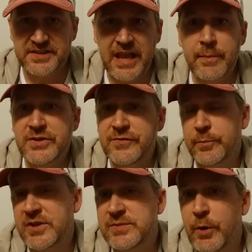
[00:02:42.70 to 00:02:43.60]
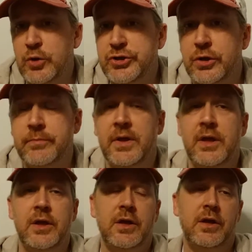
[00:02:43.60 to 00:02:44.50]
Damage from exposure.
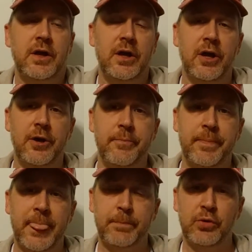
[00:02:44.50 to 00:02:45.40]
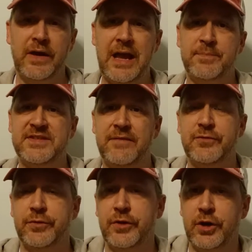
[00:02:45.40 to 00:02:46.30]
Perhaps
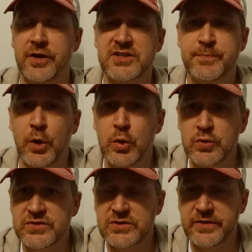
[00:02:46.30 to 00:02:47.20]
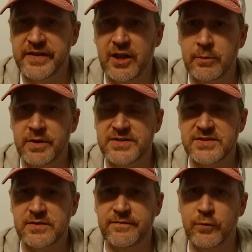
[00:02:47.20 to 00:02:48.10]
after they're exposed to the
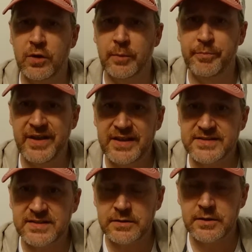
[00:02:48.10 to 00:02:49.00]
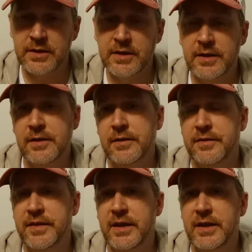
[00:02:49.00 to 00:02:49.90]
elements for a bit,
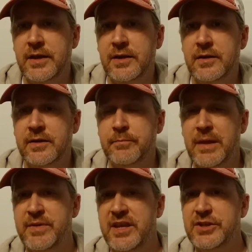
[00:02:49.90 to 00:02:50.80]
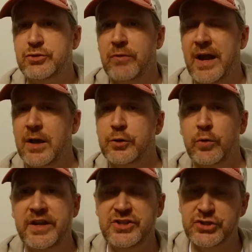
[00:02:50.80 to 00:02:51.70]
then maybe each round
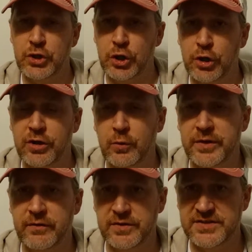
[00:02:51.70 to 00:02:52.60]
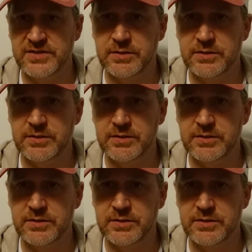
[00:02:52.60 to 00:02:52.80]
or each turn or whatever